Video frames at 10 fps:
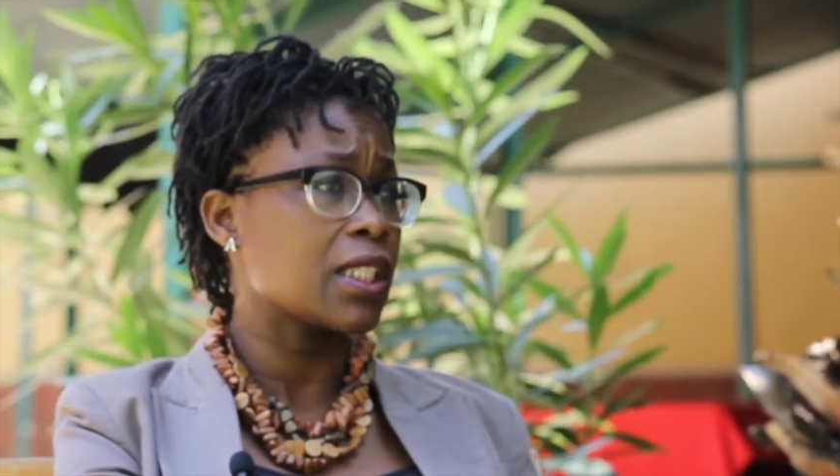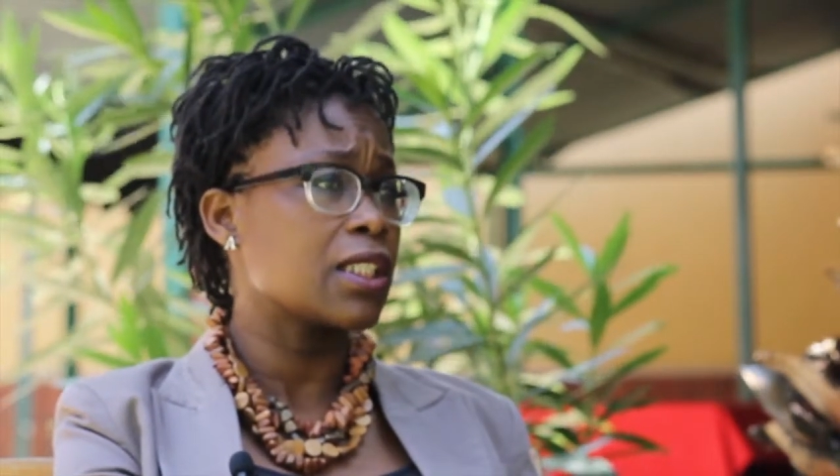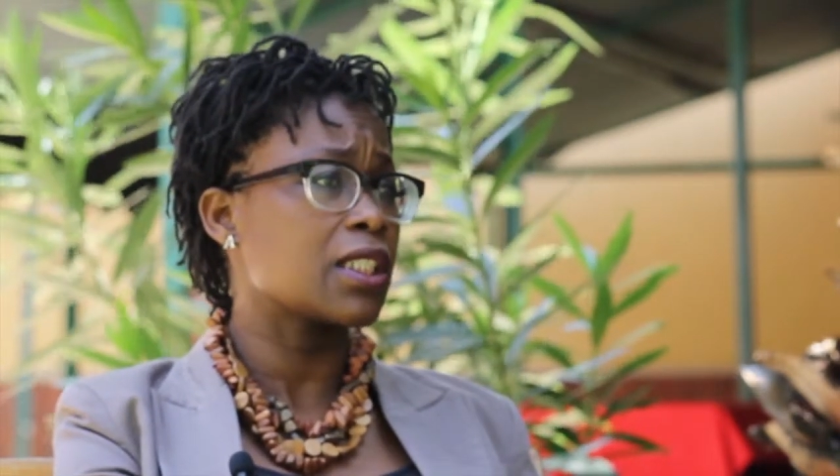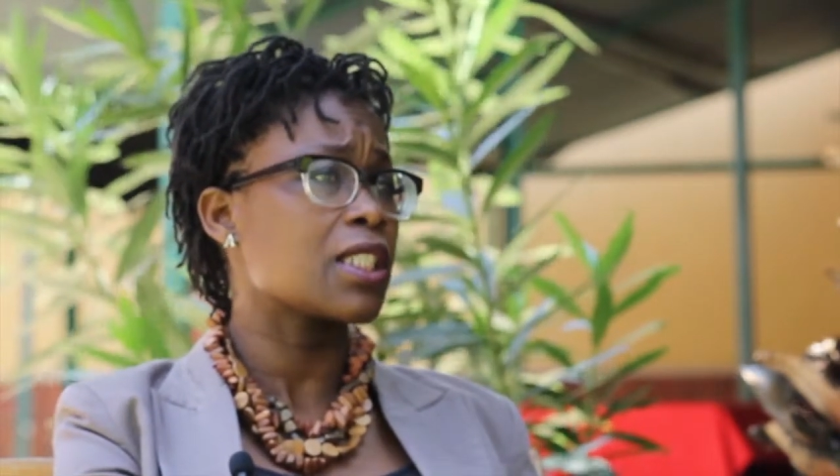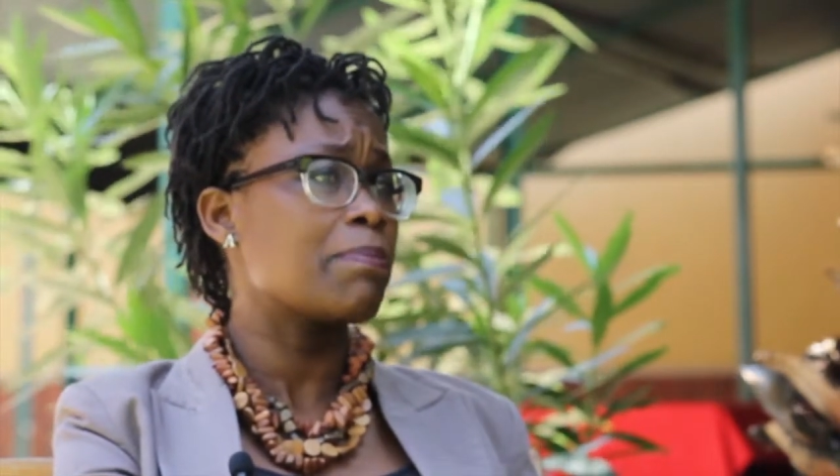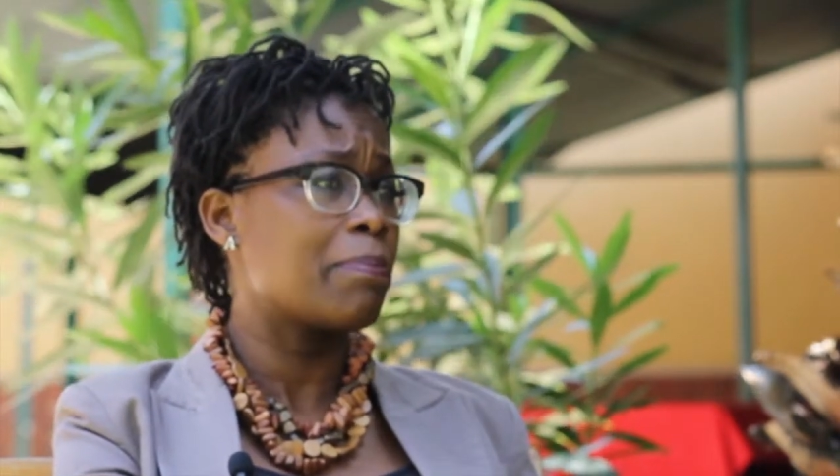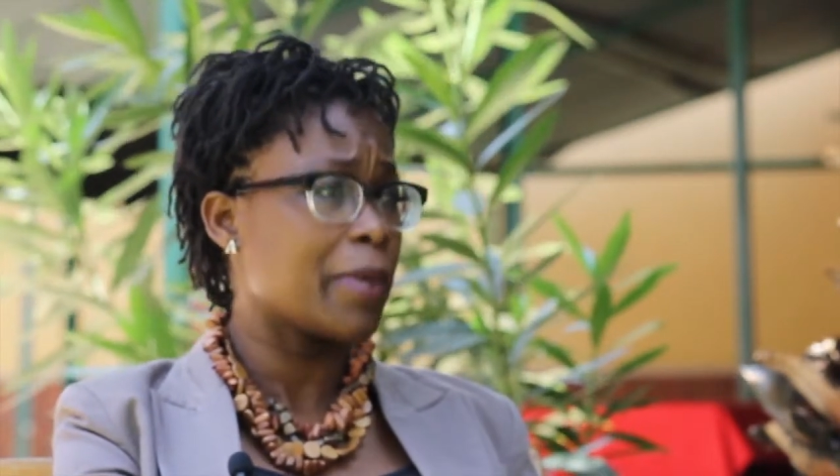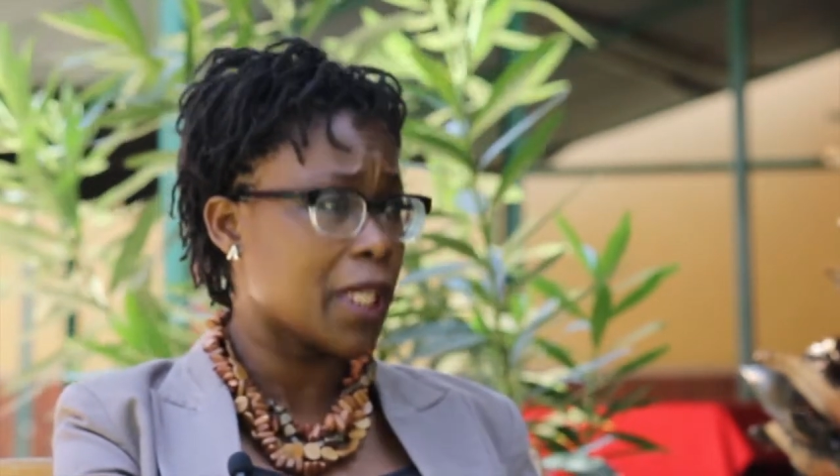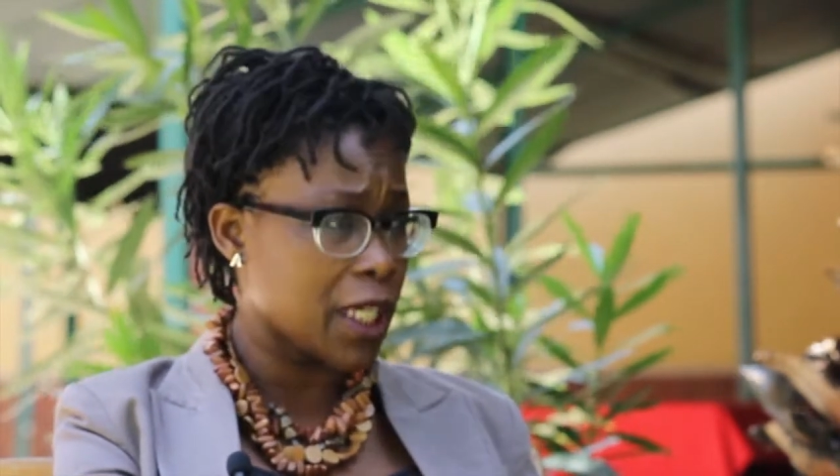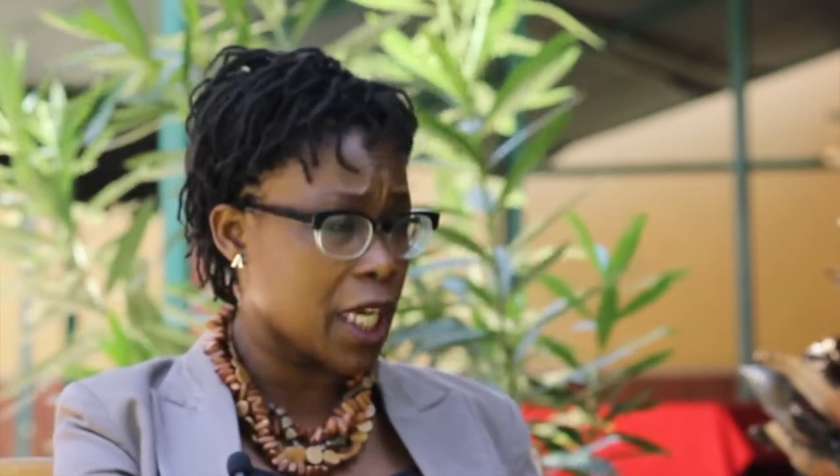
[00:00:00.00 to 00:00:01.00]
in just
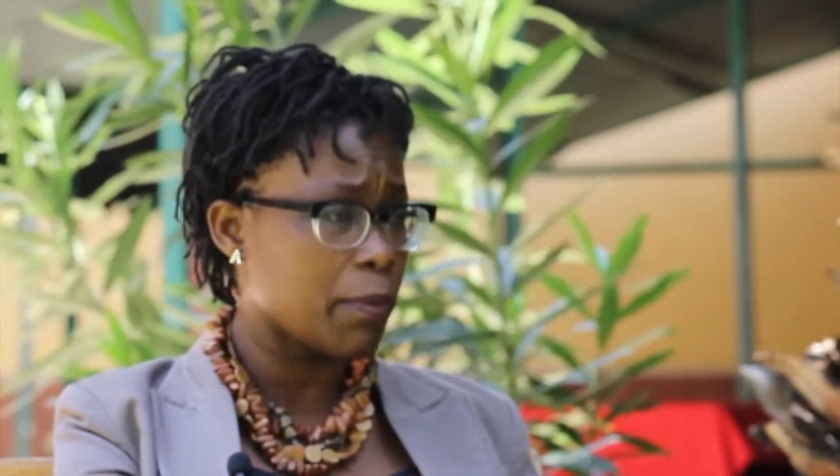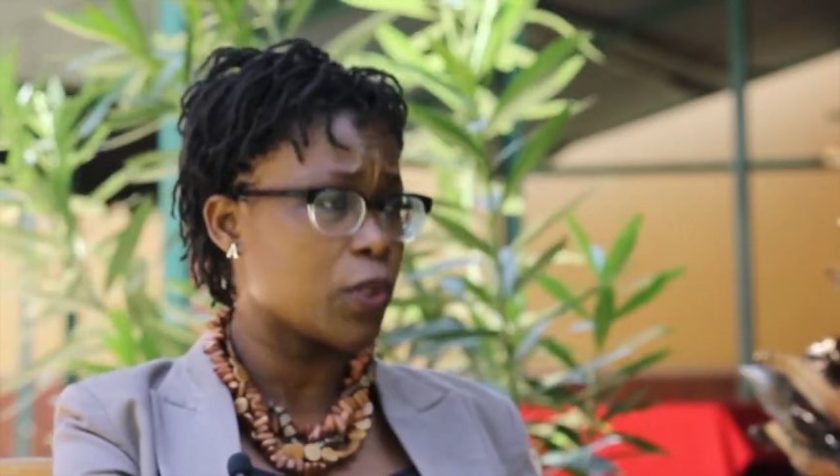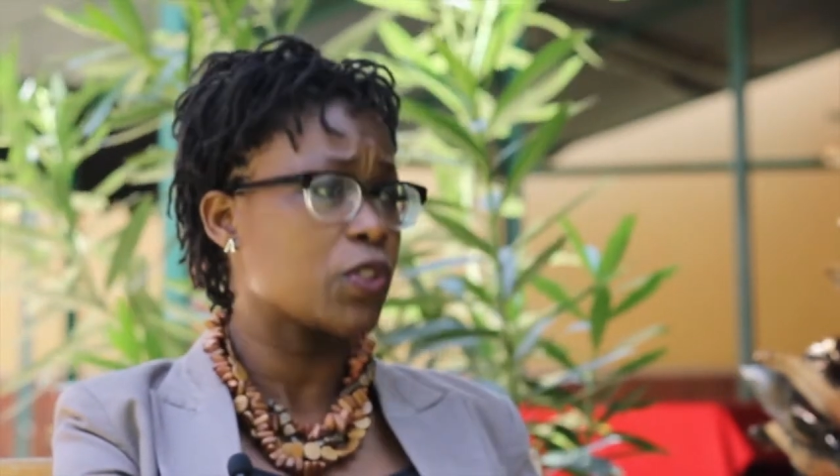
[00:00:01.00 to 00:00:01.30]
being able